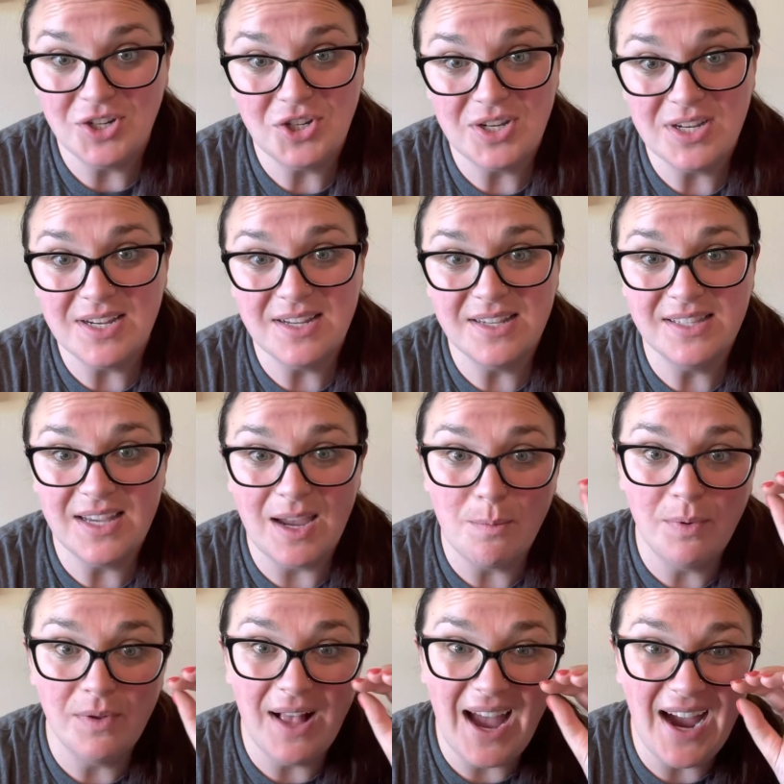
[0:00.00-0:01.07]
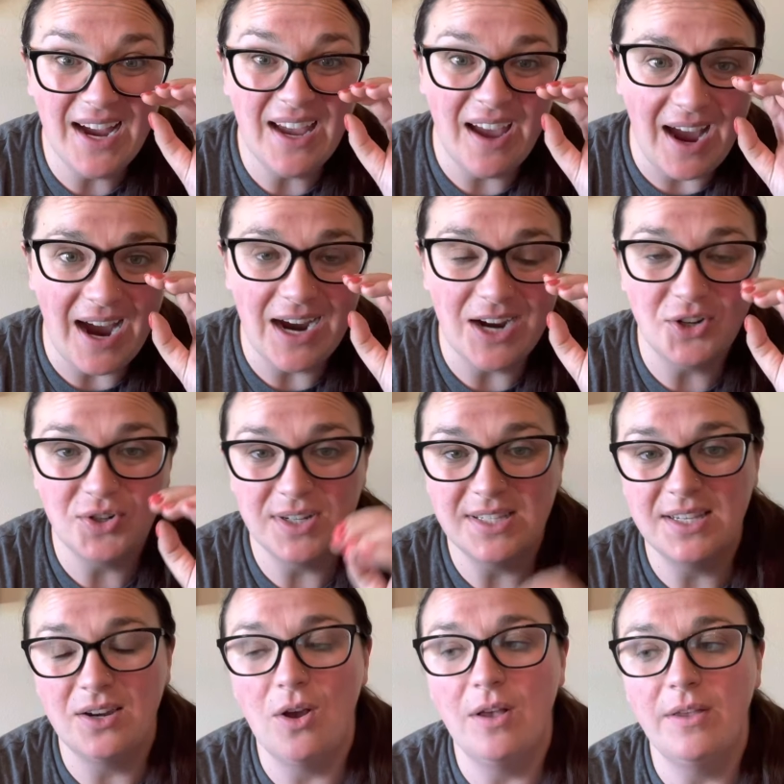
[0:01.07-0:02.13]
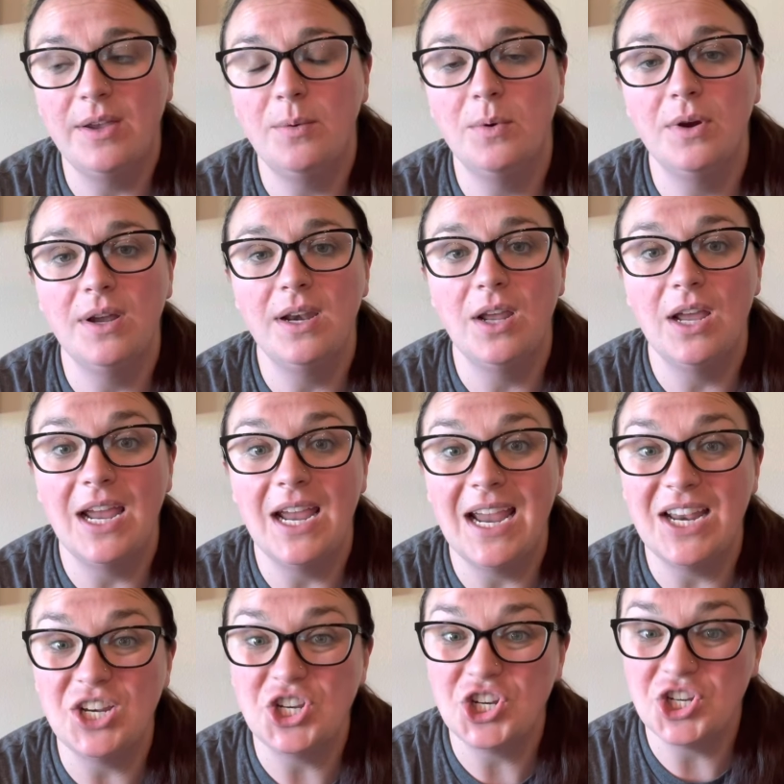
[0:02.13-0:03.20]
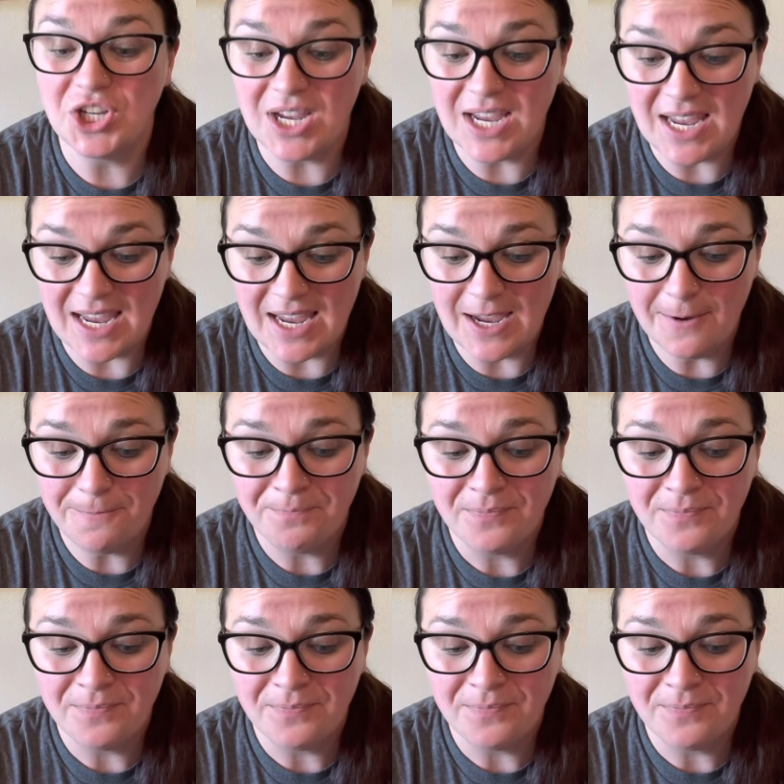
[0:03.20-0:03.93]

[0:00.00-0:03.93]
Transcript: She is a black actress in Hollywood, and she